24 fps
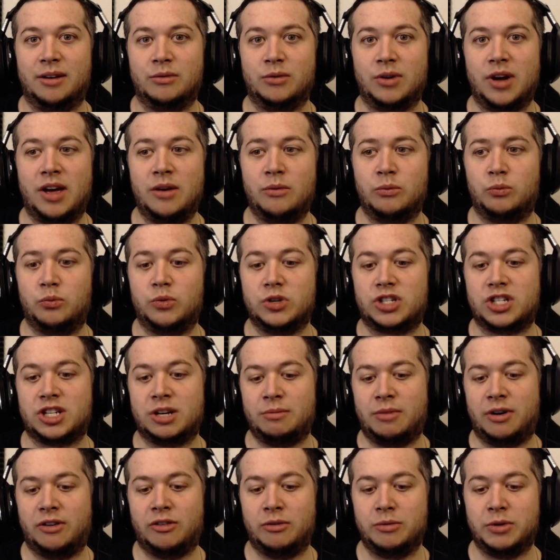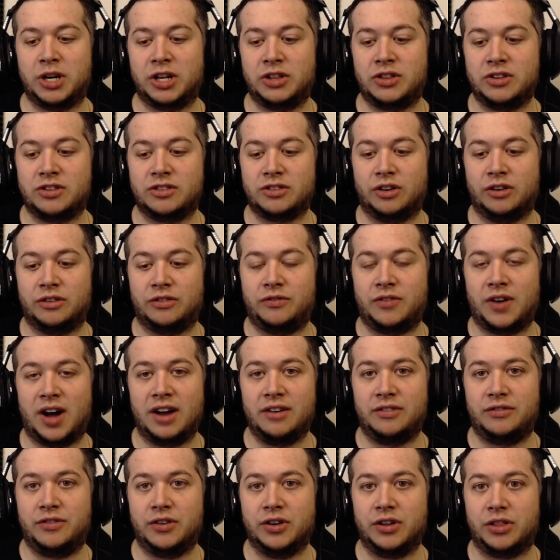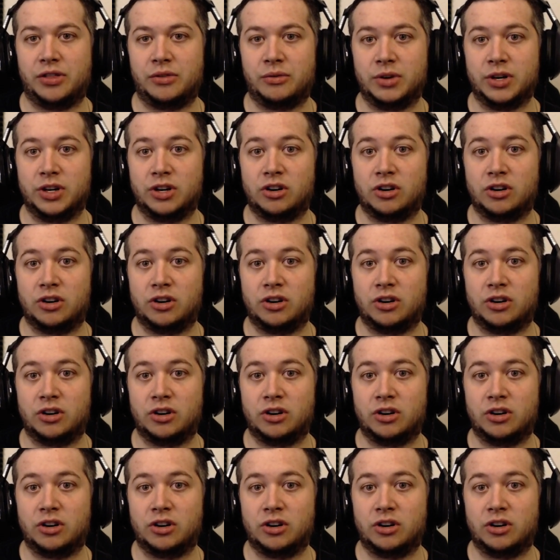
And with some of them, you get these little 5'3"